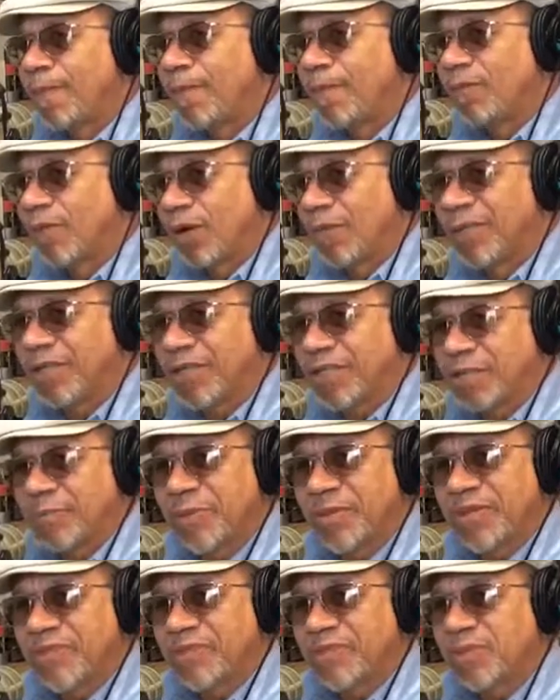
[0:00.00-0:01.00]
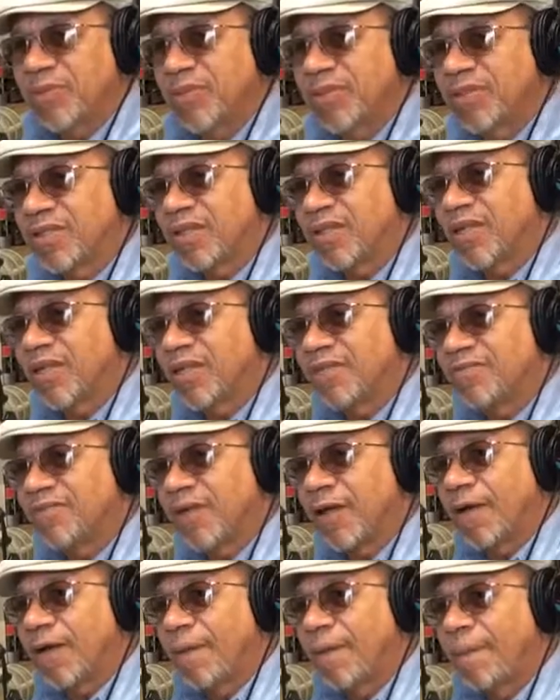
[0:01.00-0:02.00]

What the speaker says: what we're experiencing with the NFL.